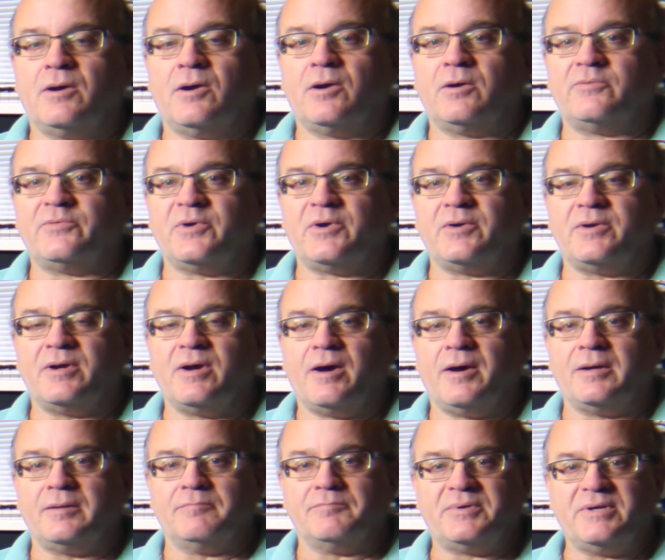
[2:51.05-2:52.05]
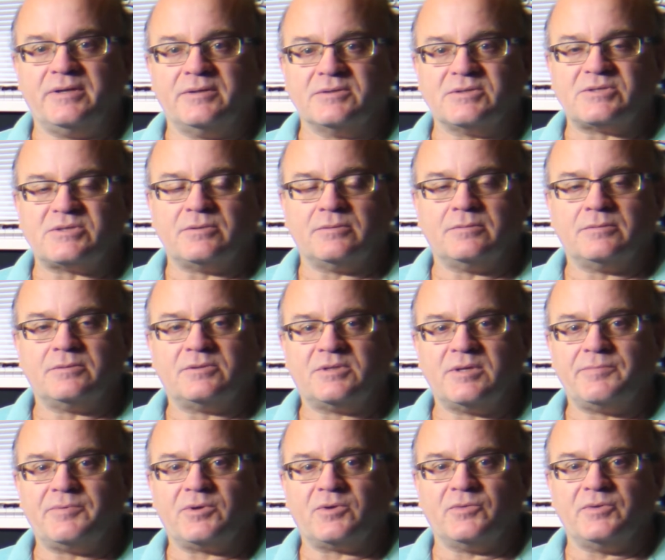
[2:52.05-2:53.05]
are very high impedance,
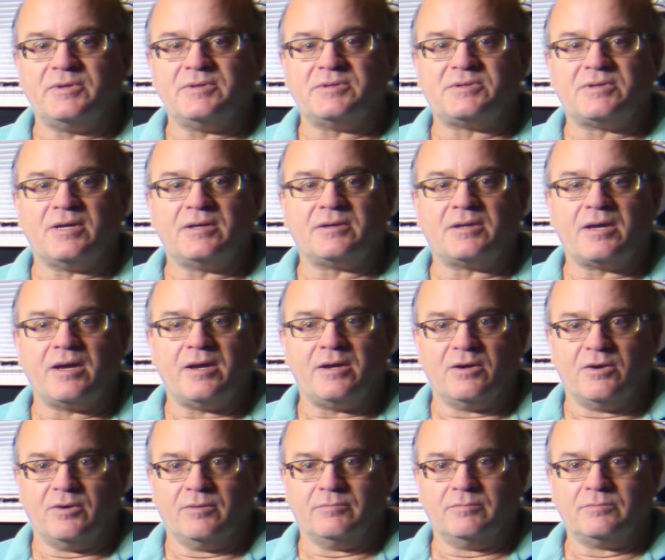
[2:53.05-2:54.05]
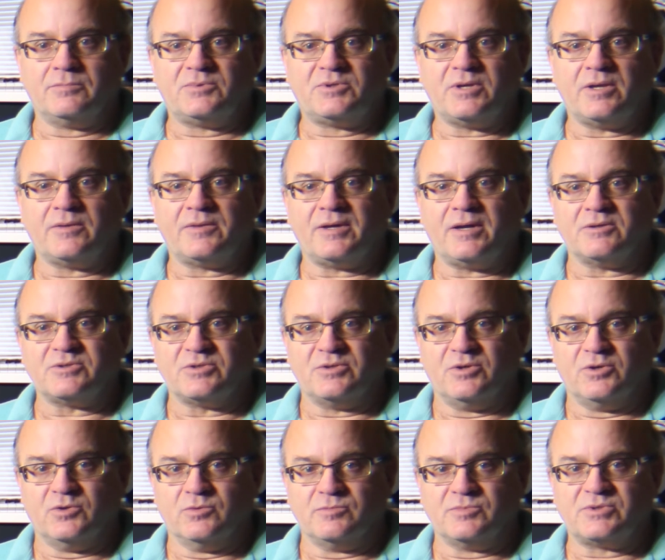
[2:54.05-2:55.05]
typically 10K ohm, 10,000
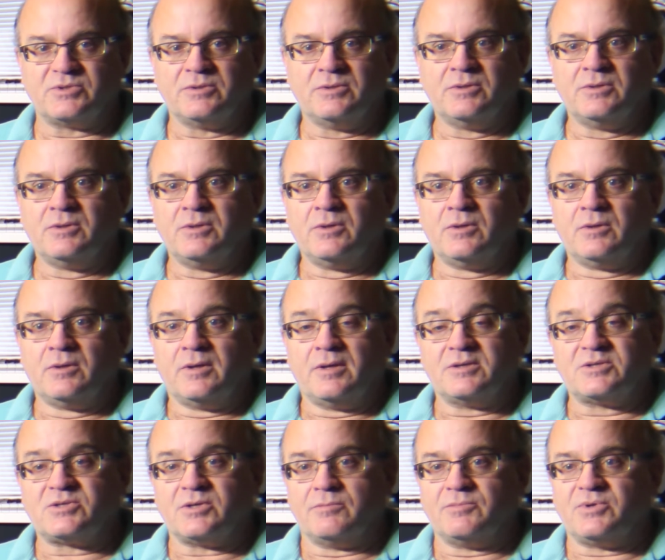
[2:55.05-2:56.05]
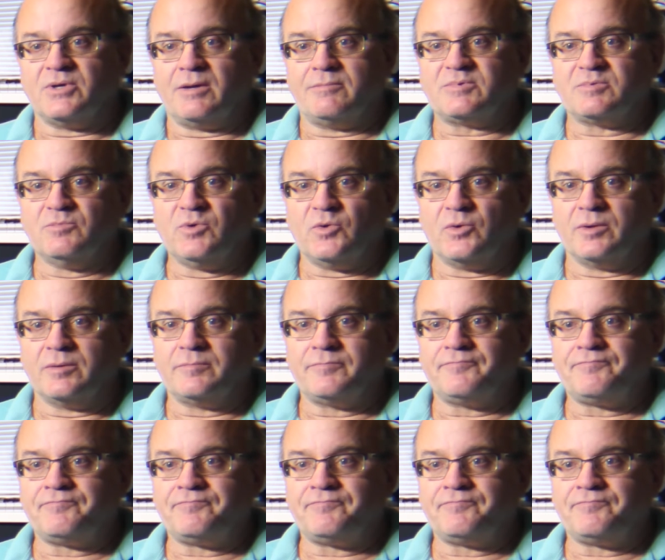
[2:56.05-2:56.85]
ohms, and sometimes more.